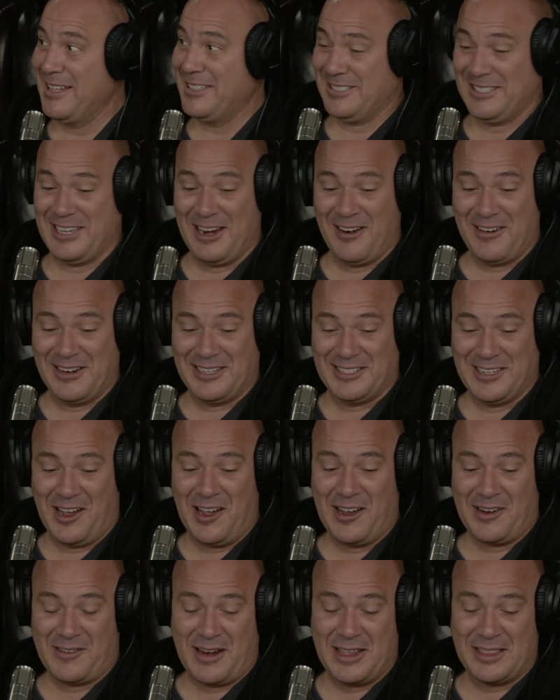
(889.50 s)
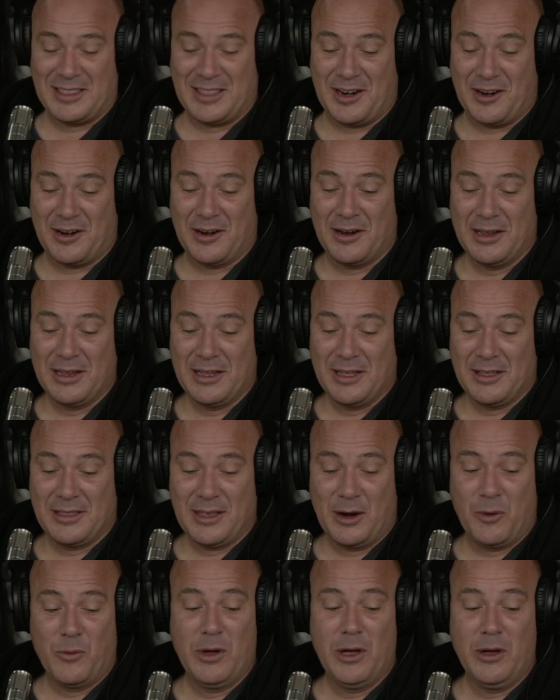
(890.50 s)
That's scary talk right there.
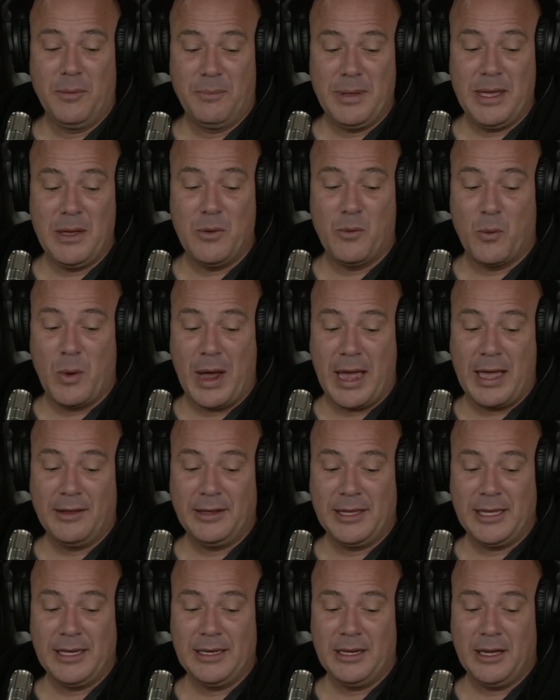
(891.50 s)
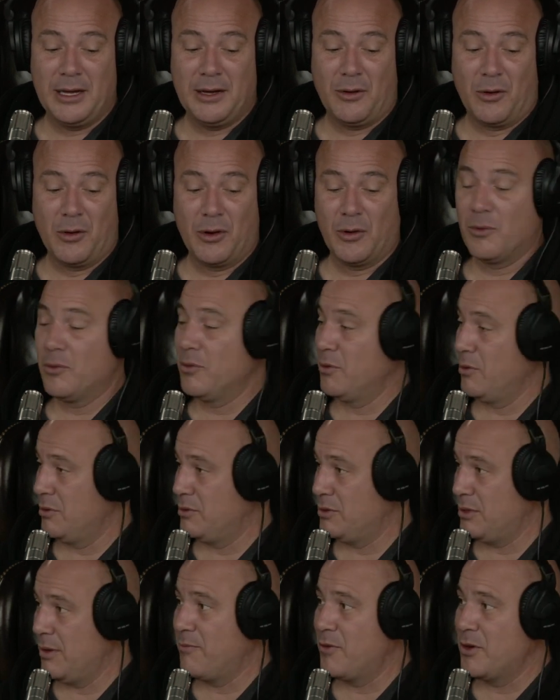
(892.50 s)
There will be wailing, or
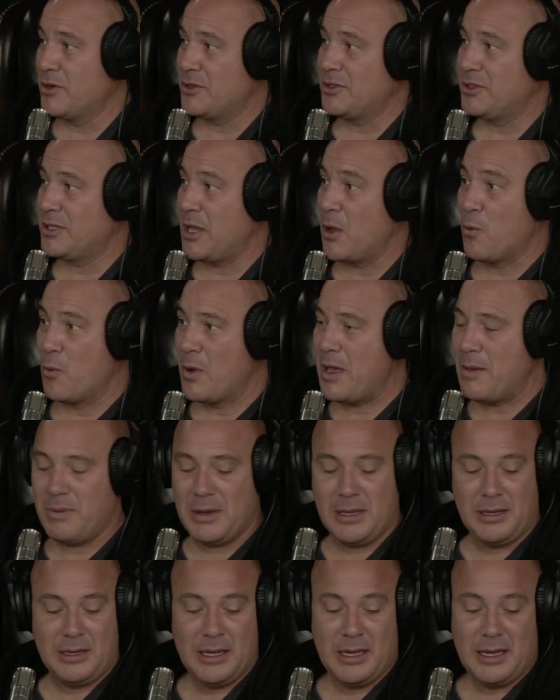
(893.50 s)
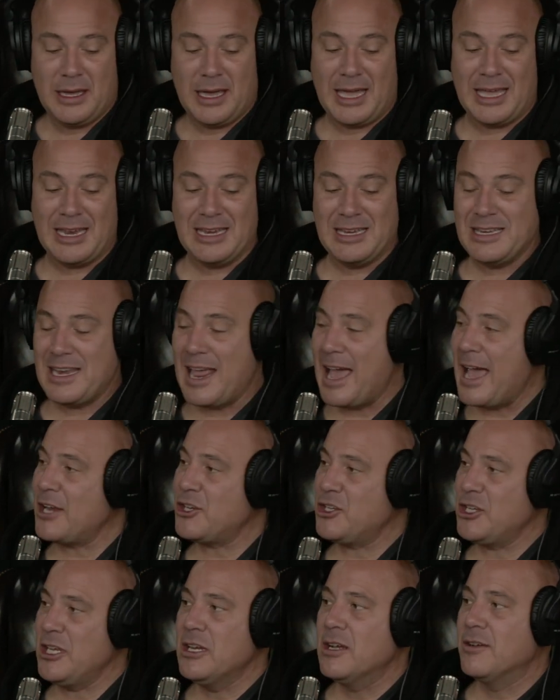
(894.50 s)
some versions say weeping, mm-hmm. and
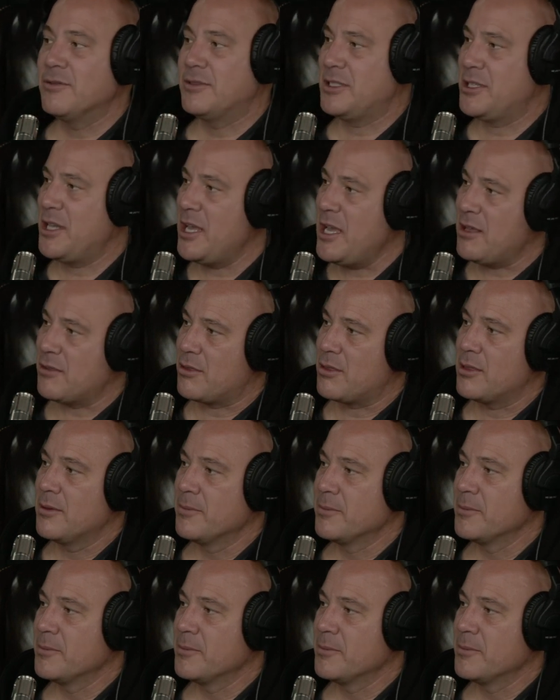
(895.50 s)
gnashing of teeth.